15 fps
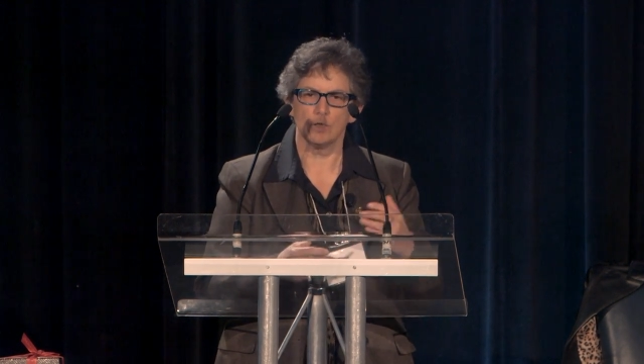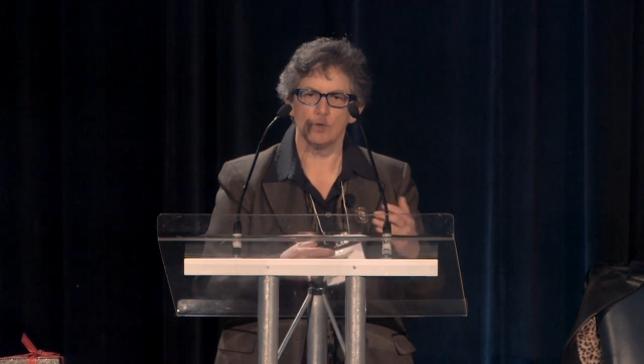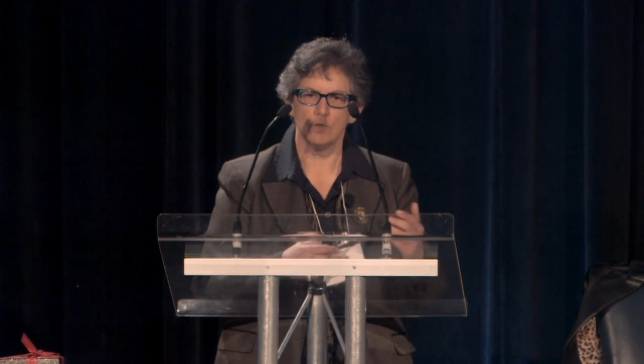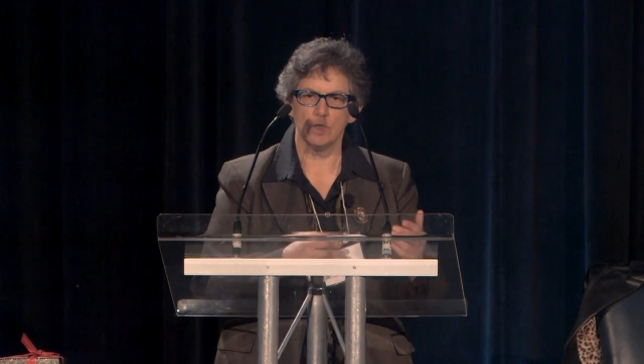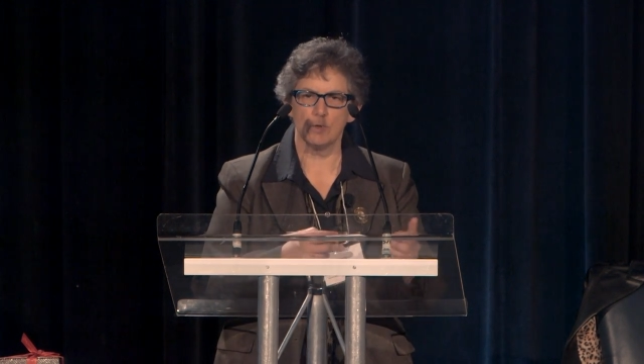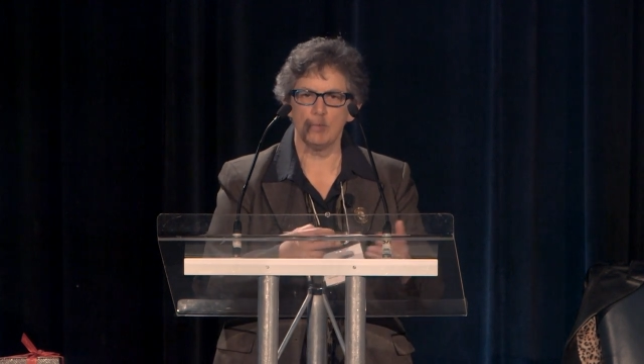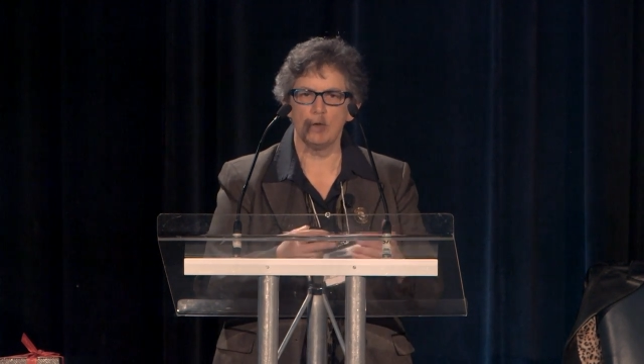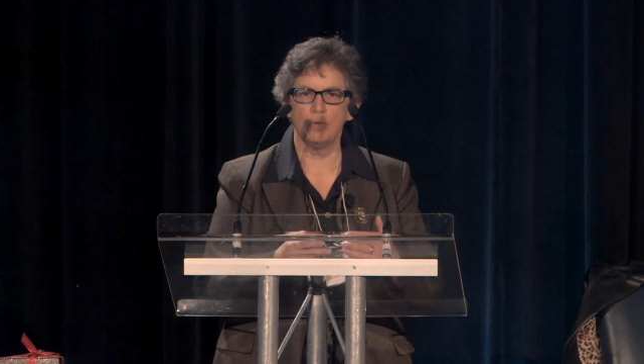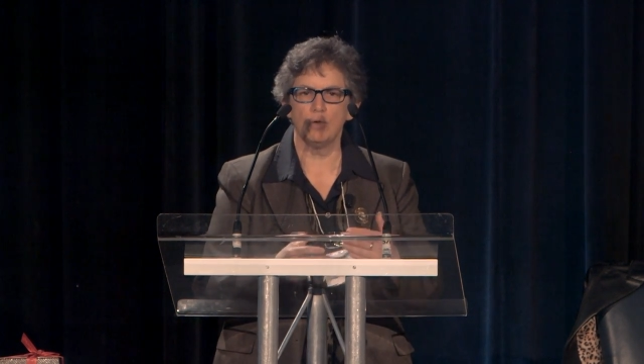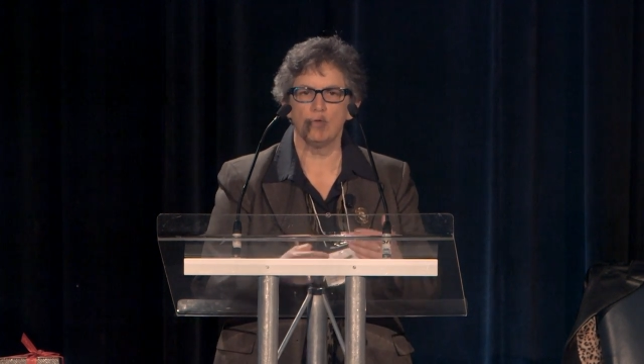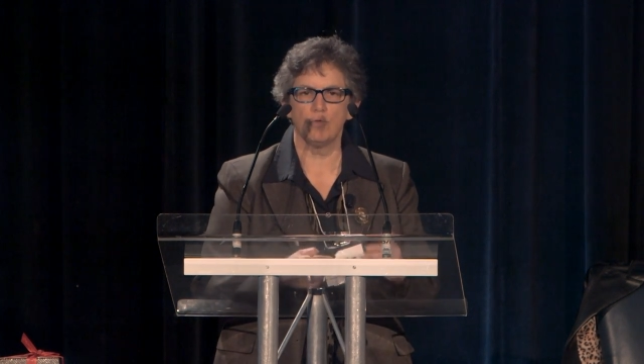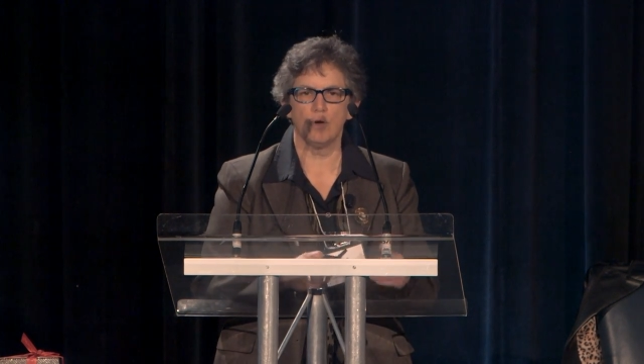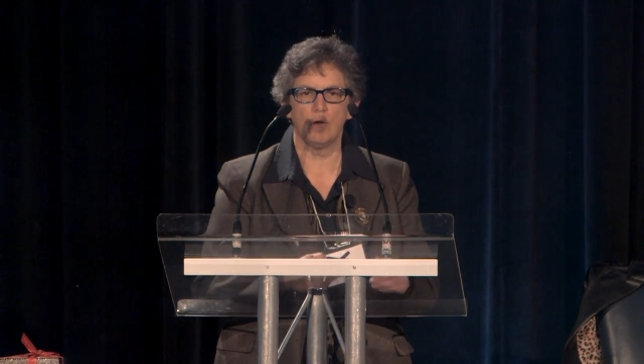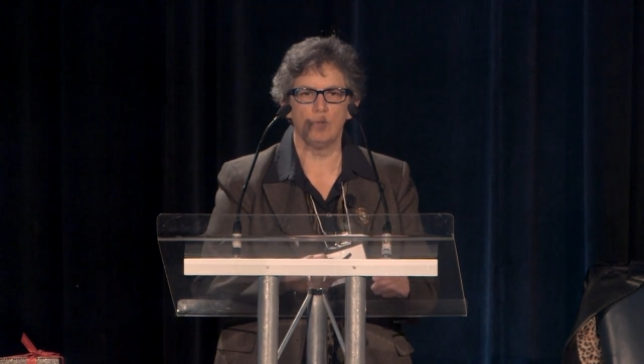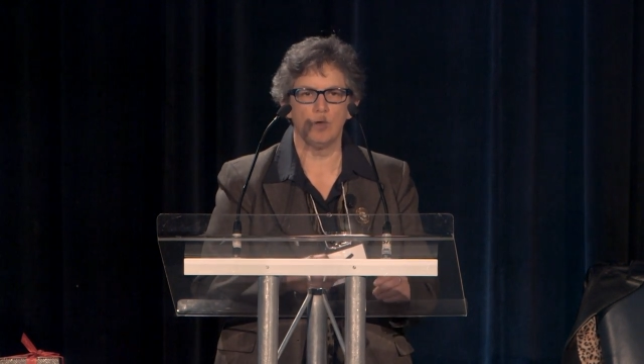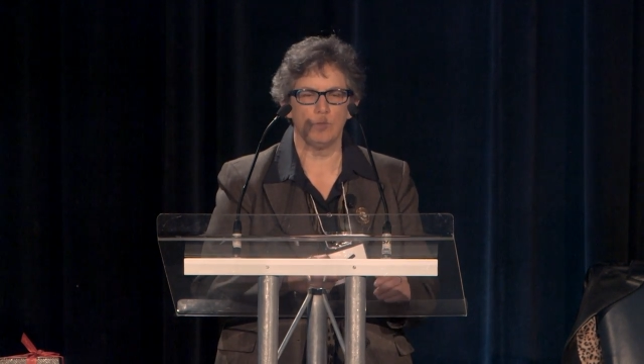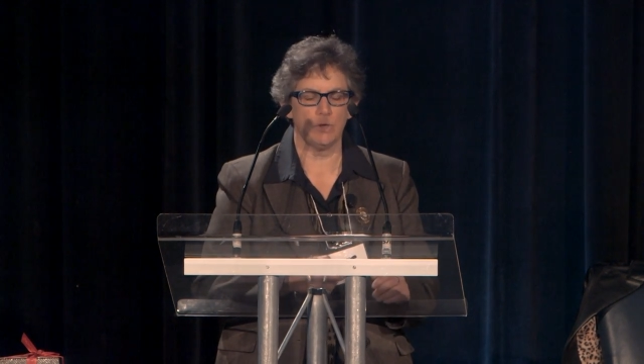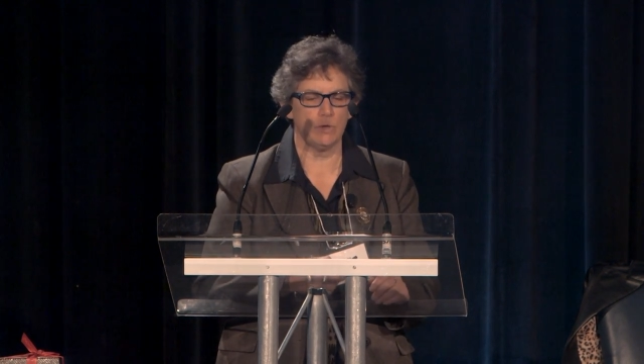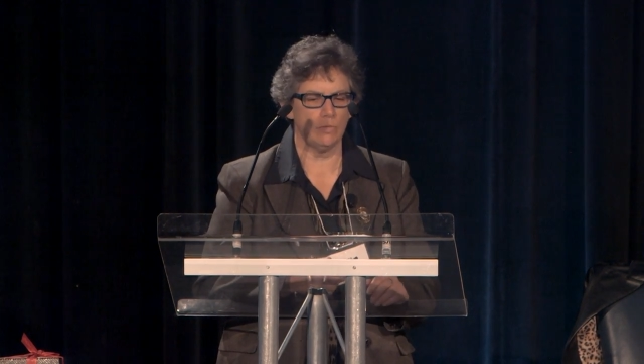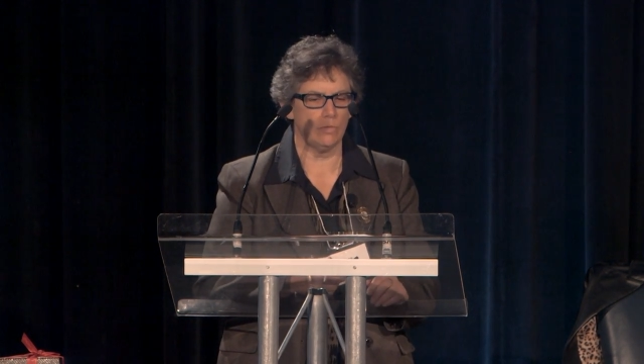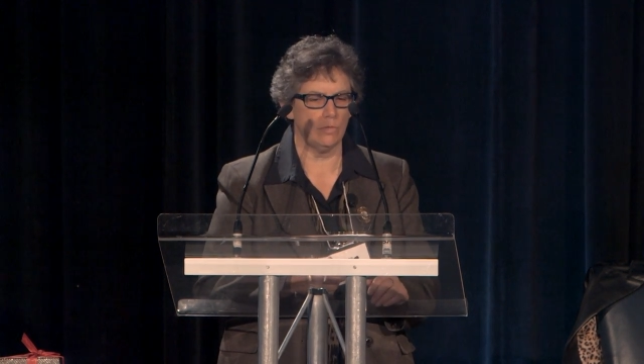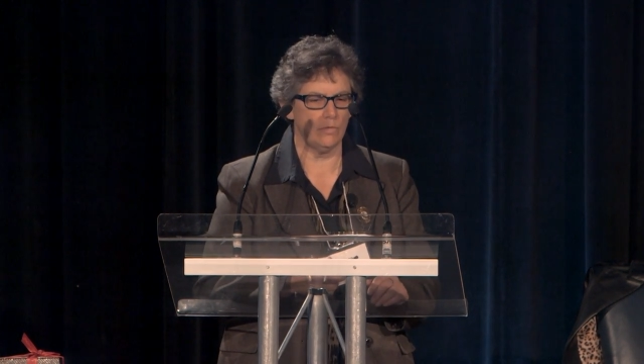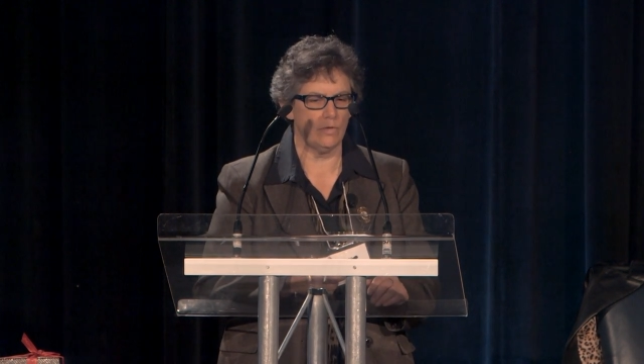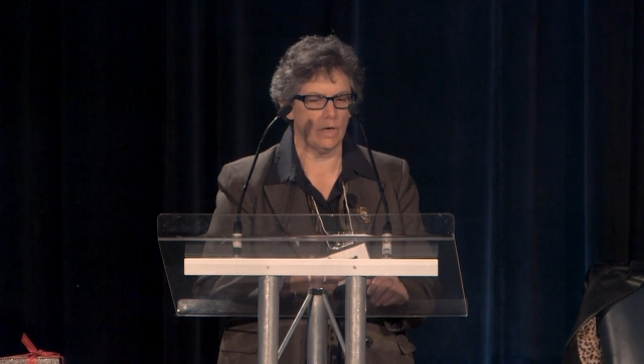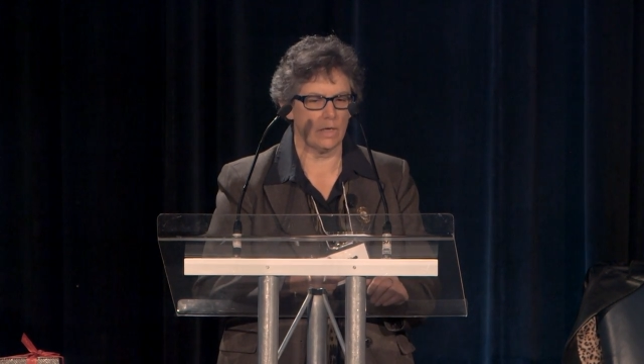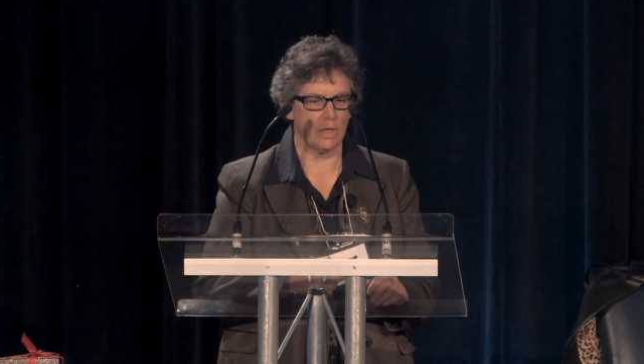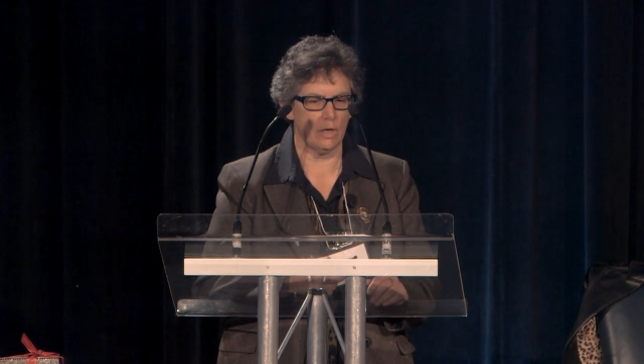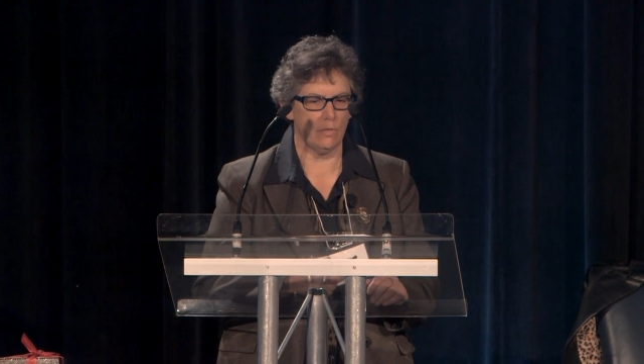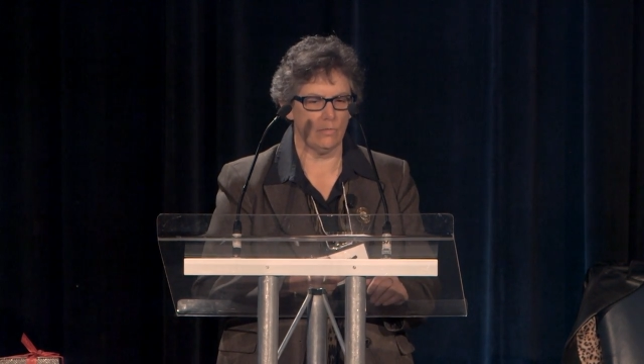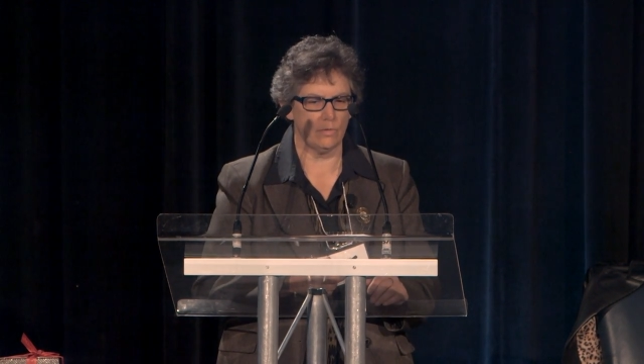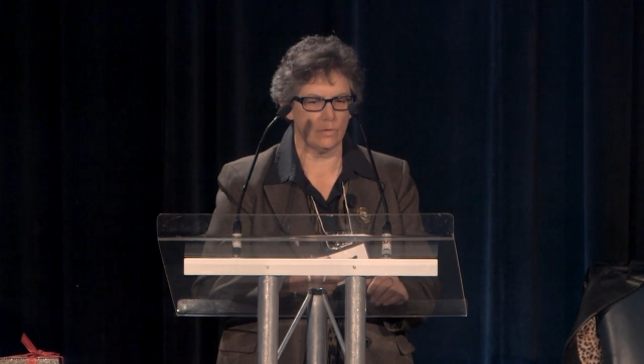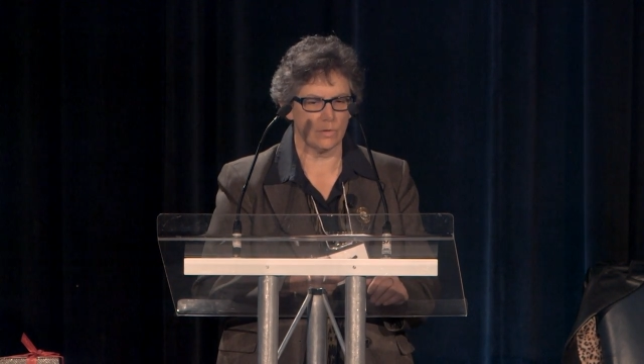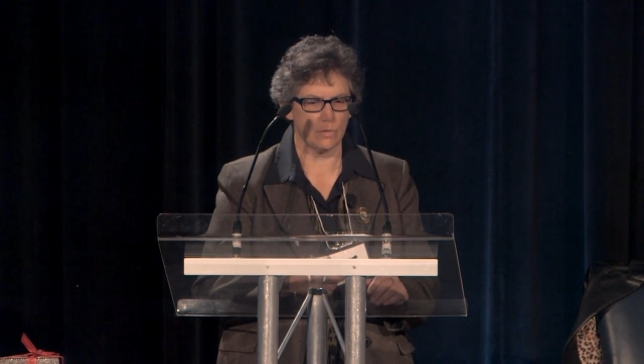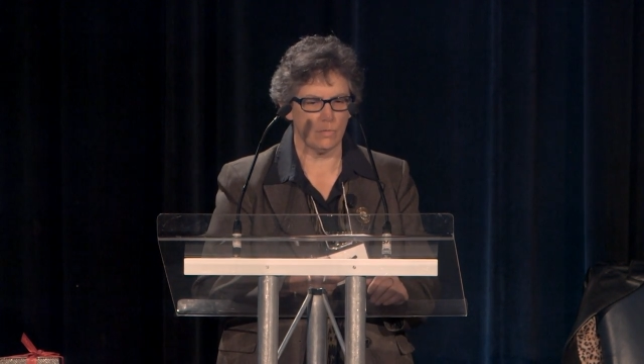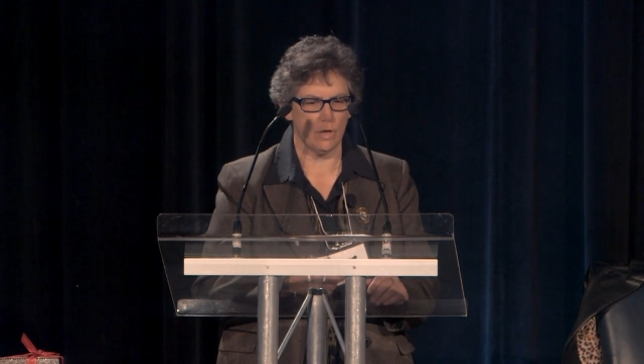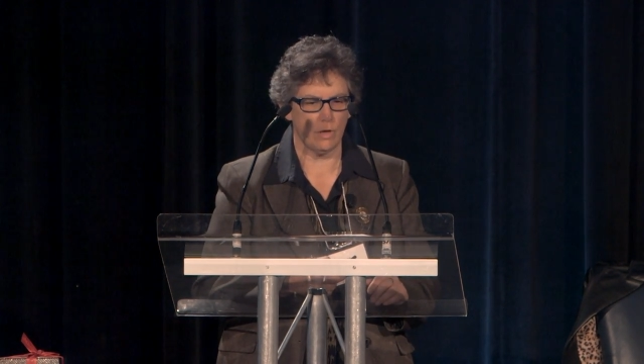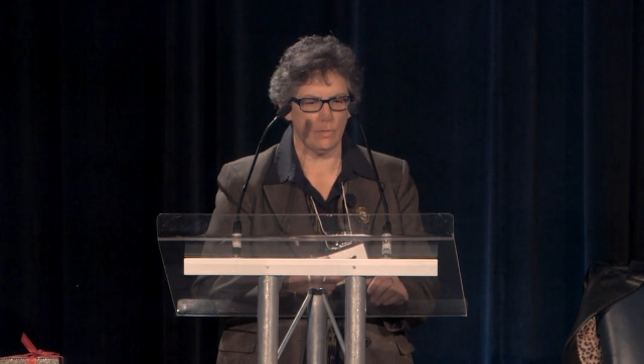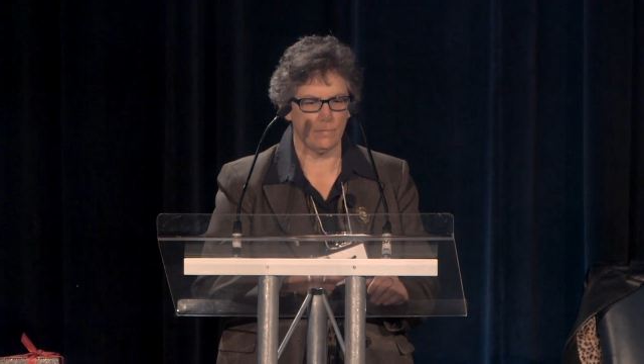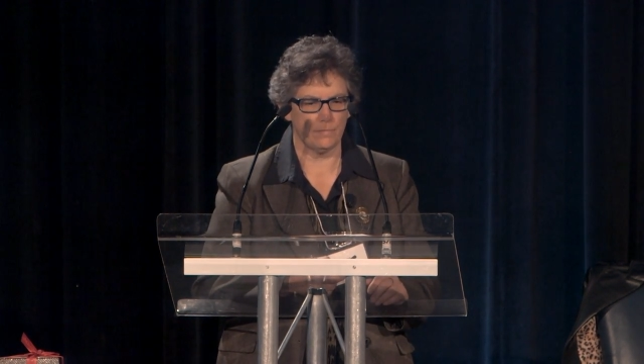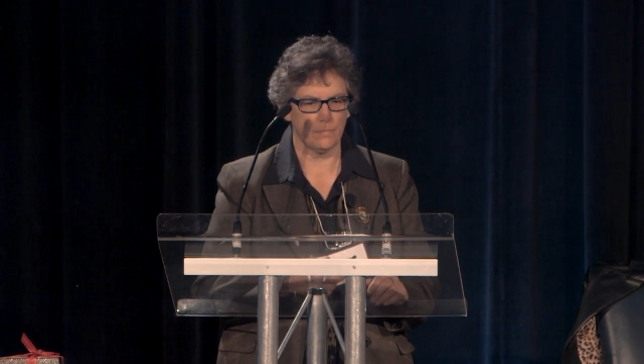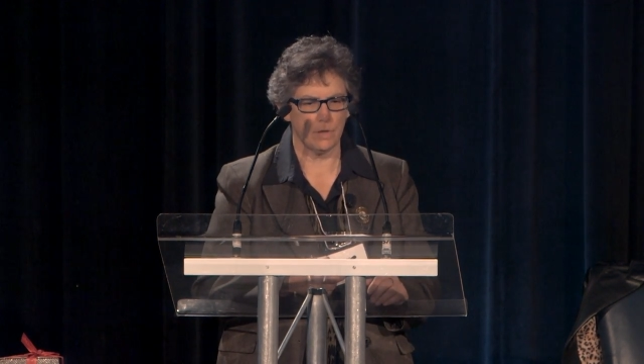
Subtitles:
So this may be a frame that people will find helpful as well.